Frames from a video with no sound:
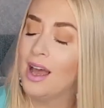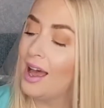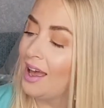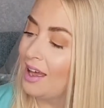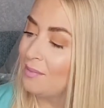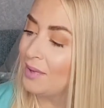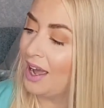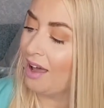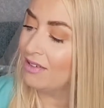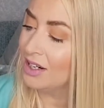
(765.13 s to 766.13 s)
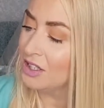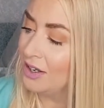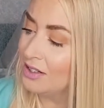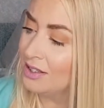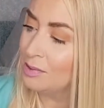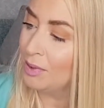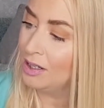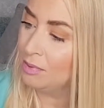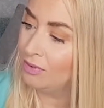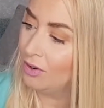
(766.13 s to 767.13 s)
I haven't actually heard of this
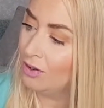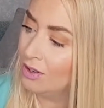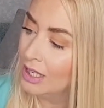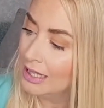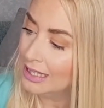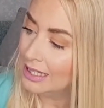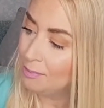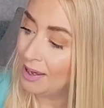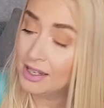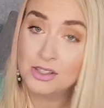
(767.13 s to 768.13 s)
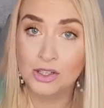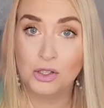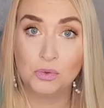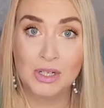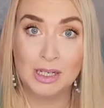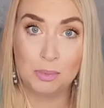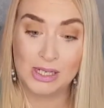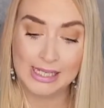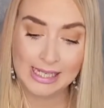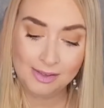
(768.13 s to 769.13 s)
brand before. The packaging is really
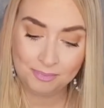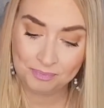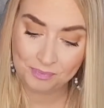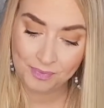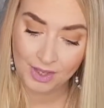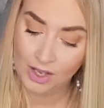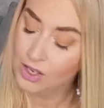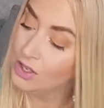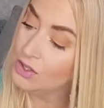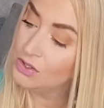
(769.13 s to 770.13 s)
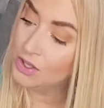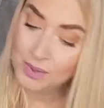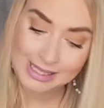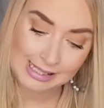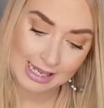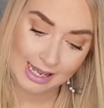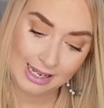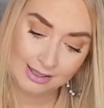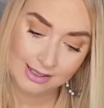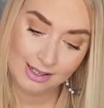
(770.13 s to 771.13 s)
pretty. So it
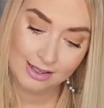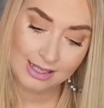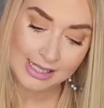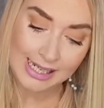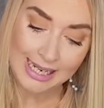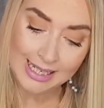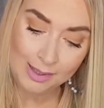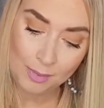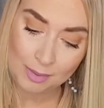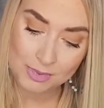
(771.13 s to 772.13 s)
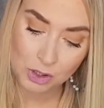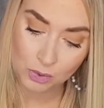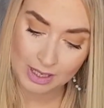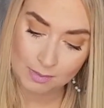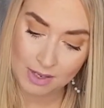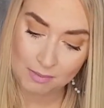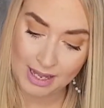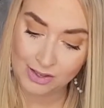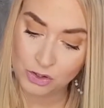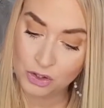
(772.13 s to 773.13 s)
says, this lightly whipped cream
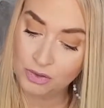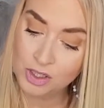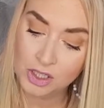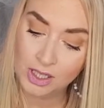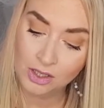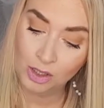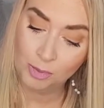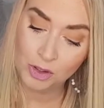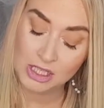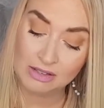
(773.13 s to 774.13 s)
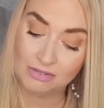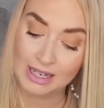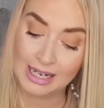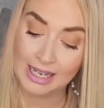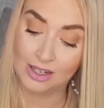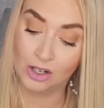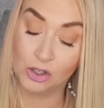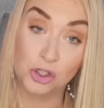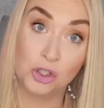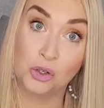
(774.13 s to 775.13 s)
makes nourishing your body feel like a
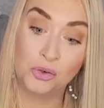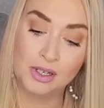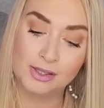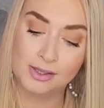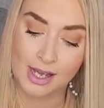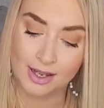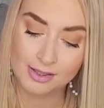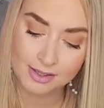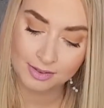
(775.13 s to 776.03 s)
luxurious task.